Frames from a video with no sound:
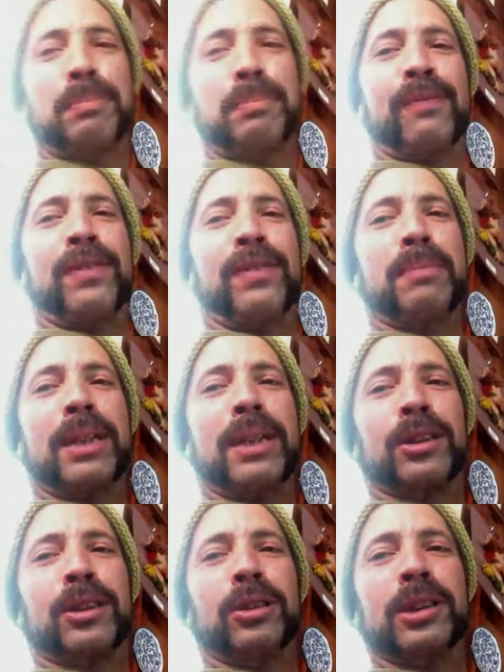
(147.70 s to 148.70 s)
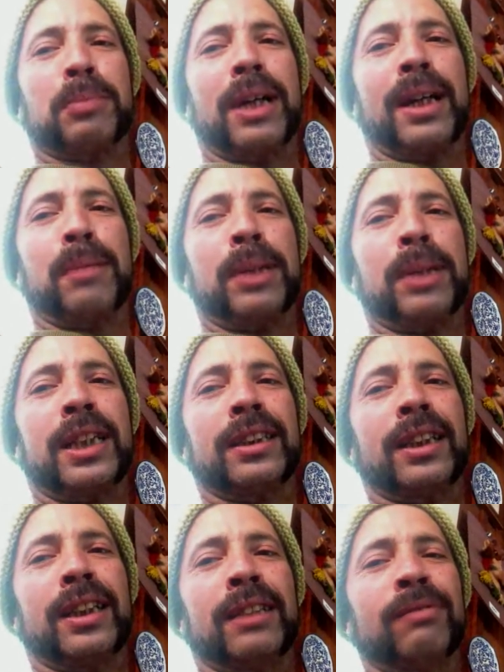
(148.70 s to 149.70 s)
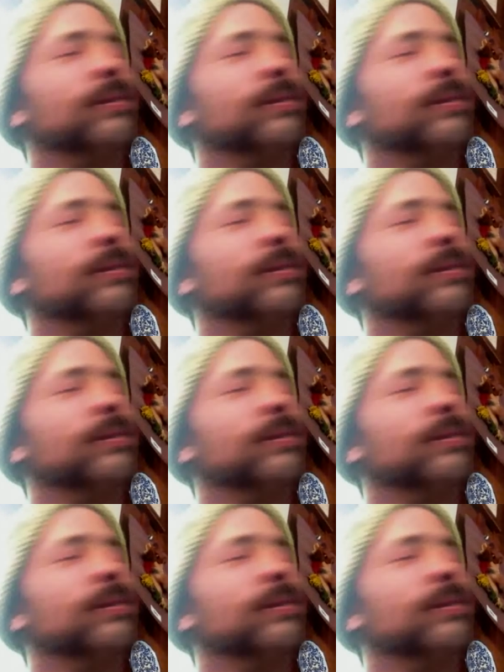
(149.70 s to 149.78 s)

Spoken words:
the Beefy Miracle, is my opinion, then